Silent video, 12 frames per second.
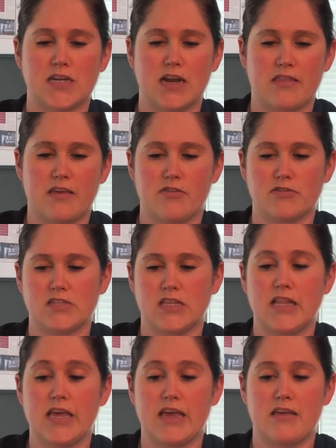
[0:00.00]
and I think there's a
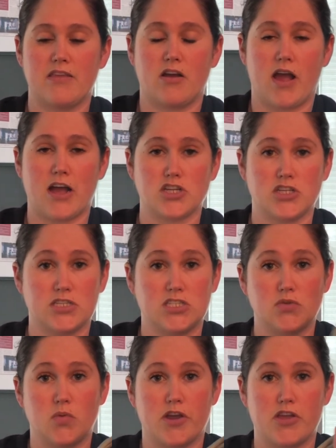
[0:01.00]
link in there actually
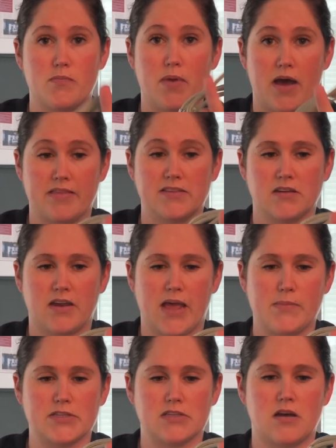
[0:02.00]
to where you can buy these on
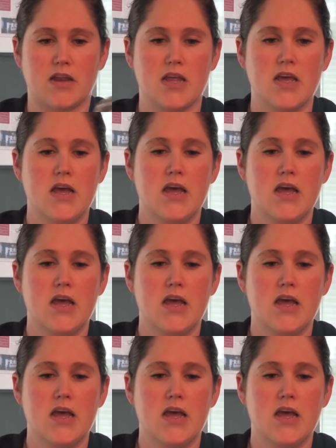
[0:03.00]
Amazon.